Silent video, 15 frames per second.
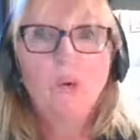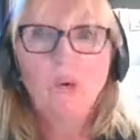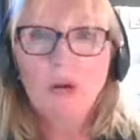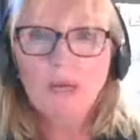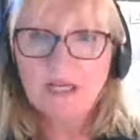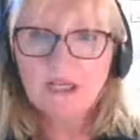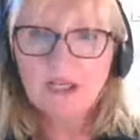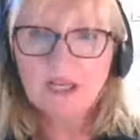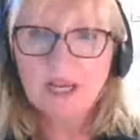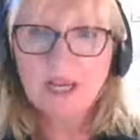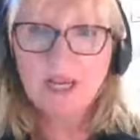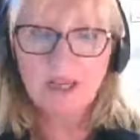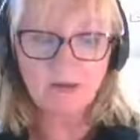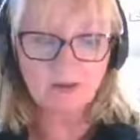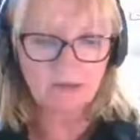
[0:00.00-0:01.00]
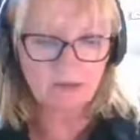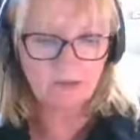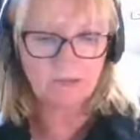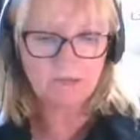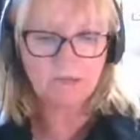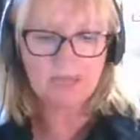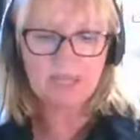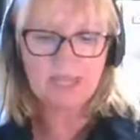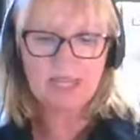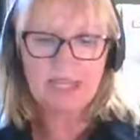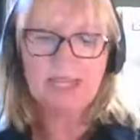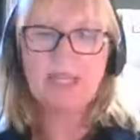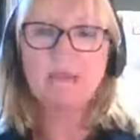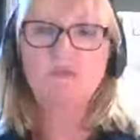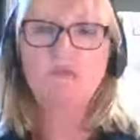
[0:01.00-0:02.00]
Which town
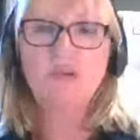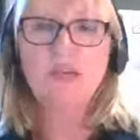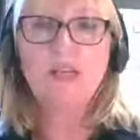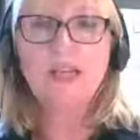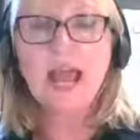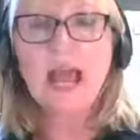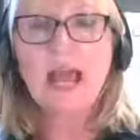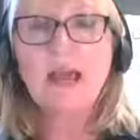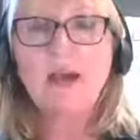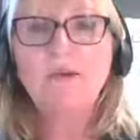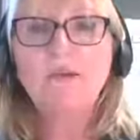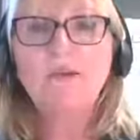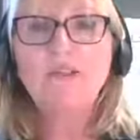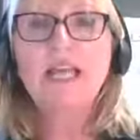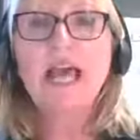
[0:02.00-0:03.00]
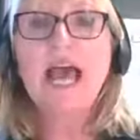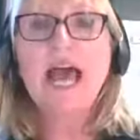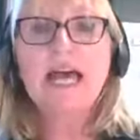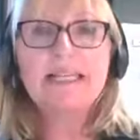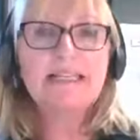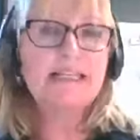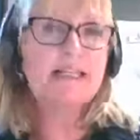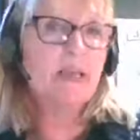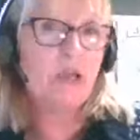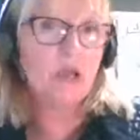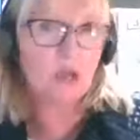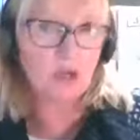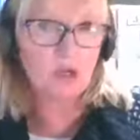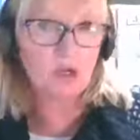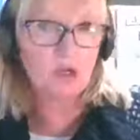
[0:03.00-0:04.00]
is renowned as the
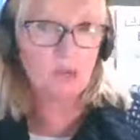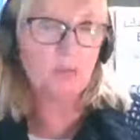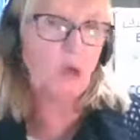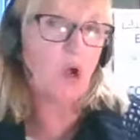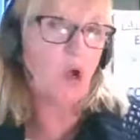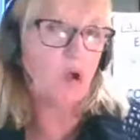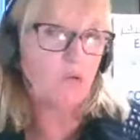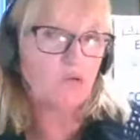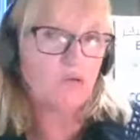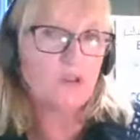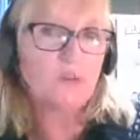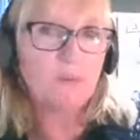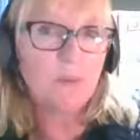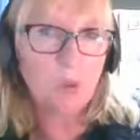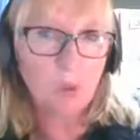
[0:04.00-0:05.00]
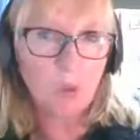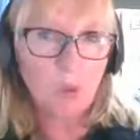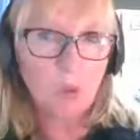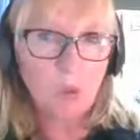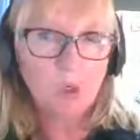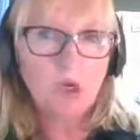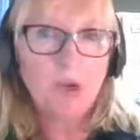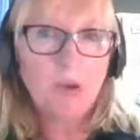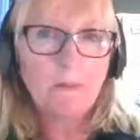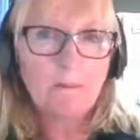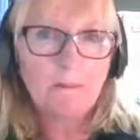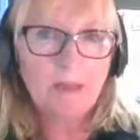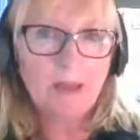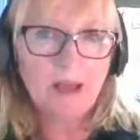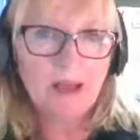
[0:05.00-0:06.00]
home of the pork
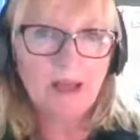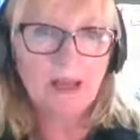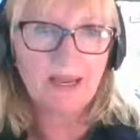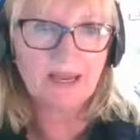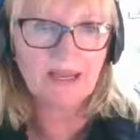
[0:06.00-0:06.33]
pie.